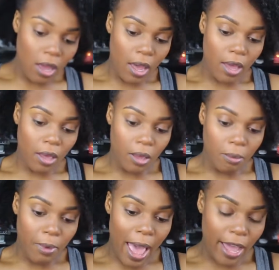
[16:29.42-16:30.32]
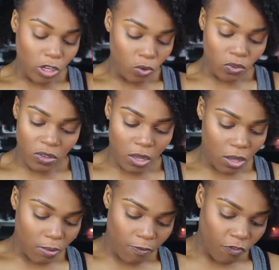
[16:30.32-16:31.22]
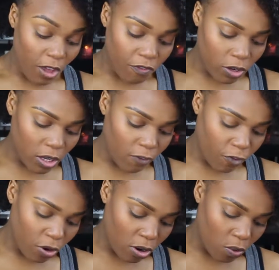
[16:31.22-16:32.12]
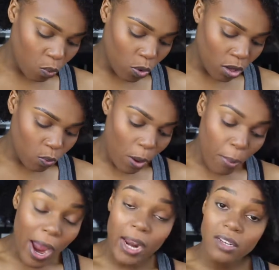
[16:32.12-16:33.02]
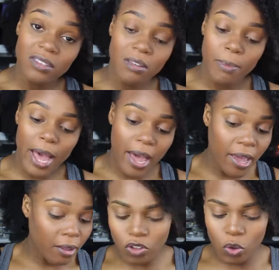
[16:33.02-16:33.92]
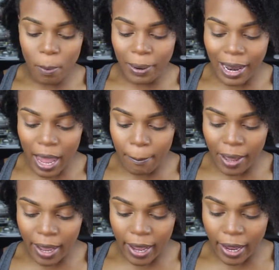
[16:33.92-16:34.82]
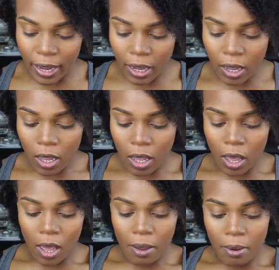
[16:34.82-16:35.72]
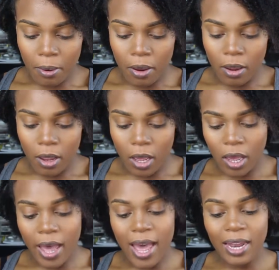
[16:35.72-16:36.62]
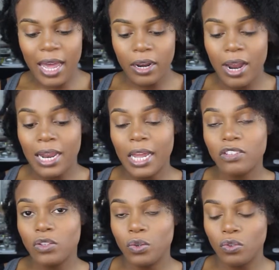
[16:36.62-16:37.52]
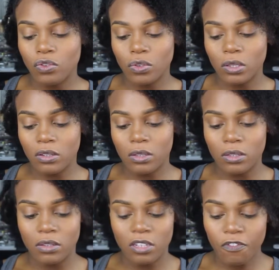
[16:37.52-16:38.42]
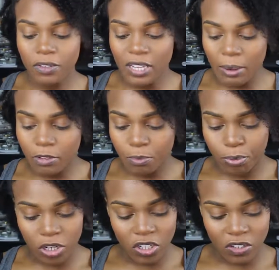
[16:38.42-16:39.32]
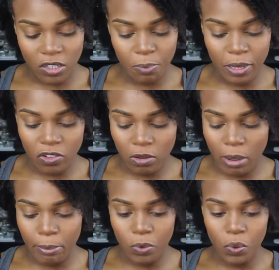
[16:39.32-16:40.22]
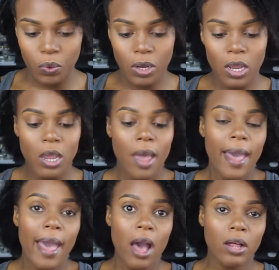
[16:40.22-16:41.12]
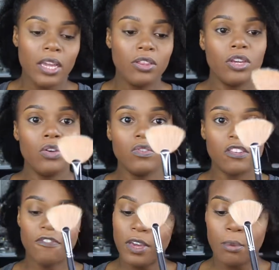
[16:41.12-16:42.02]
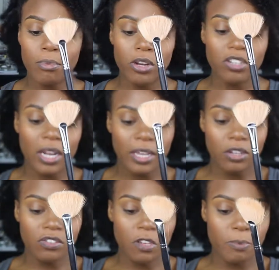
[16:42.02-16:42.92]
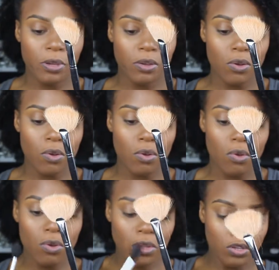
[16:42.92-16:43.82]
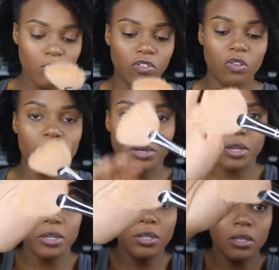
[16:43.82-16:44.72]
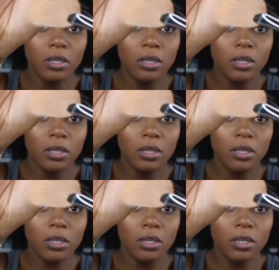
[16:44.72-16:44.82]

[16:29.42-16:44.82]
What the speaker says: I use them faithfully for what products to buy. So to apply my highlighter, I like to use different types of brushes. It depends on my mood. I'll either use a fan brush like your typical YouTuber.